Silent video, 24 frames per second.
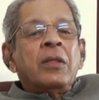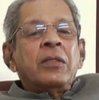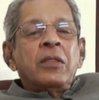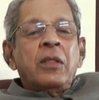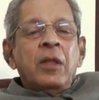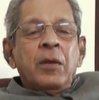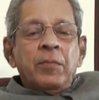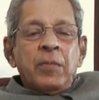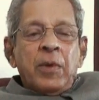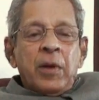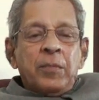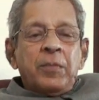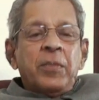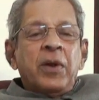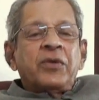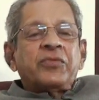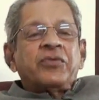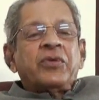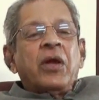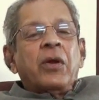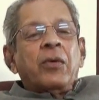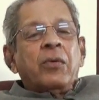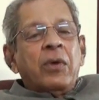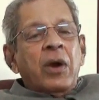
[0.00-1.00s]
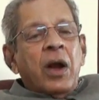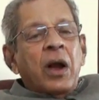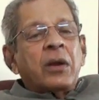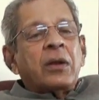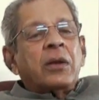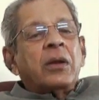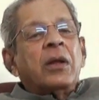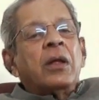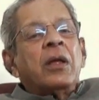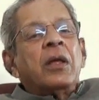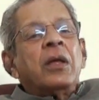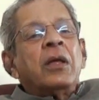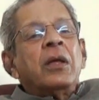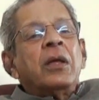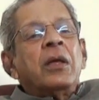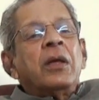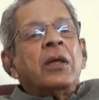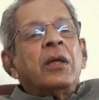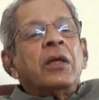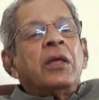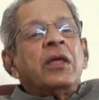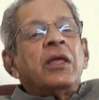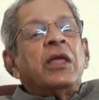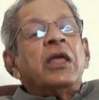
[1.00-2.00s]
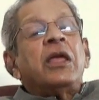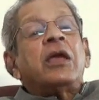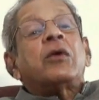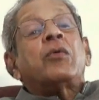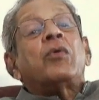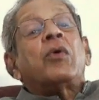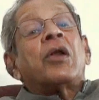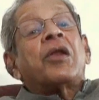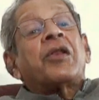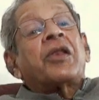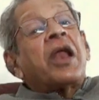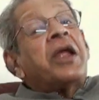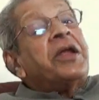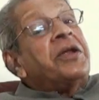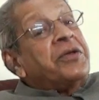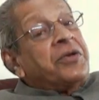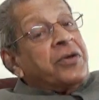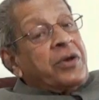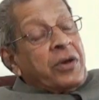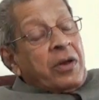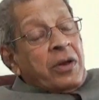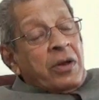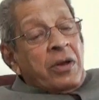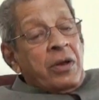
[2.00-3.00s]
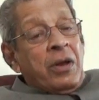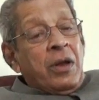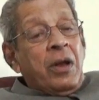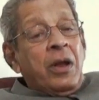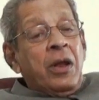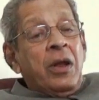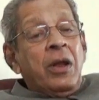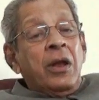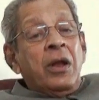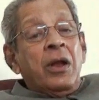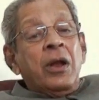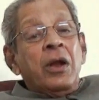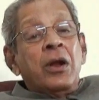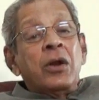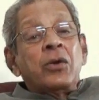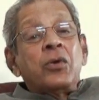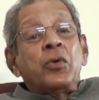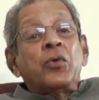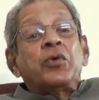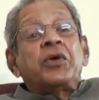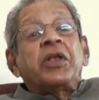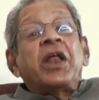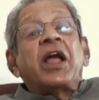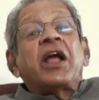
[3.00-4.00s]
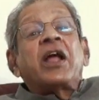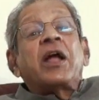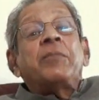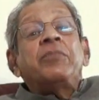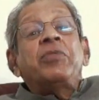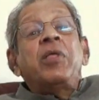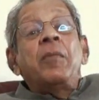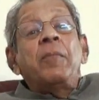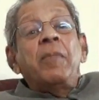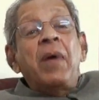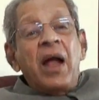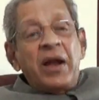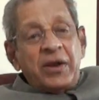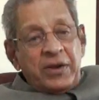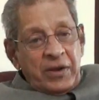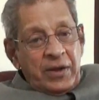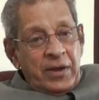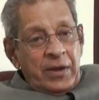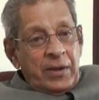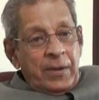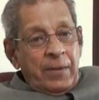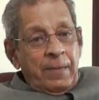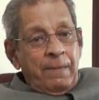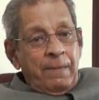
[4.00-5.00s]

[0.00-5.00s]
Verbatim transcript: the members have got equal right to take up the matter